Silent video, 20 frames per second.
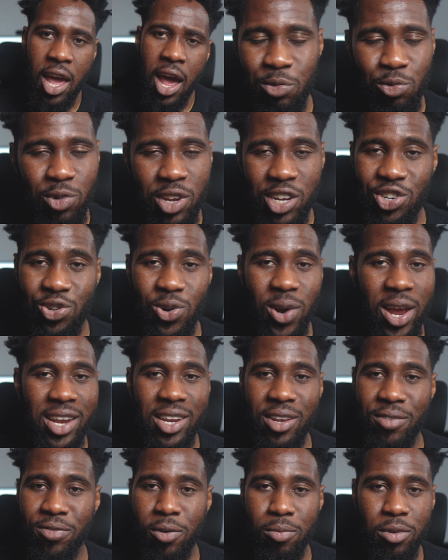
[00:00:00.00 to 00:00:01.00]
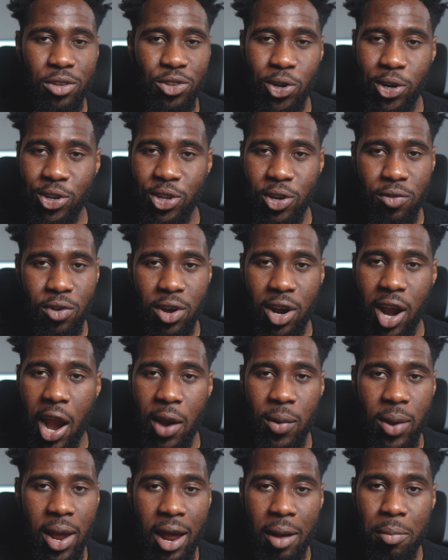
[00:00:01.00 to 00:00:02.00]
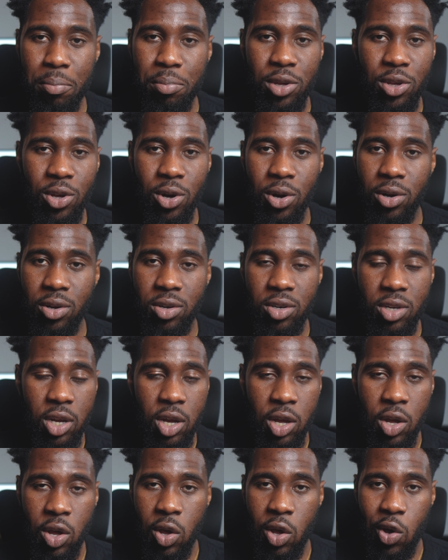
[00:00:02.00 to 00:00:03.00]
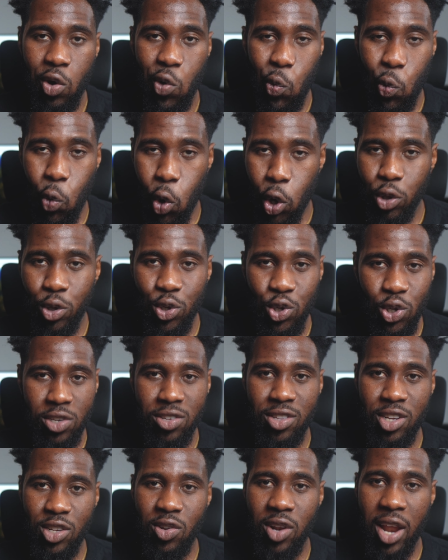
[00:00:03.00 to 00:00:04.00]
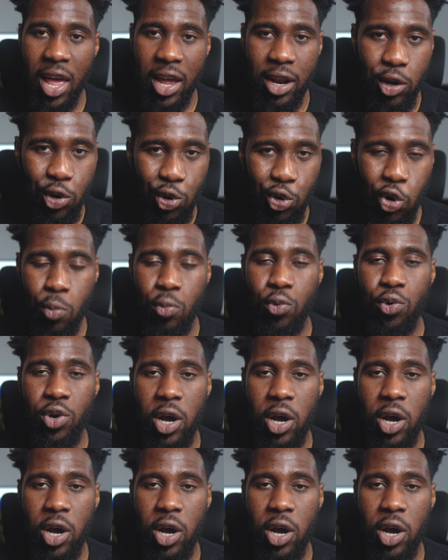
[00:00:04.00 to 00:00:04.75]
Literally from the third of your career and beyond, what you just need to like double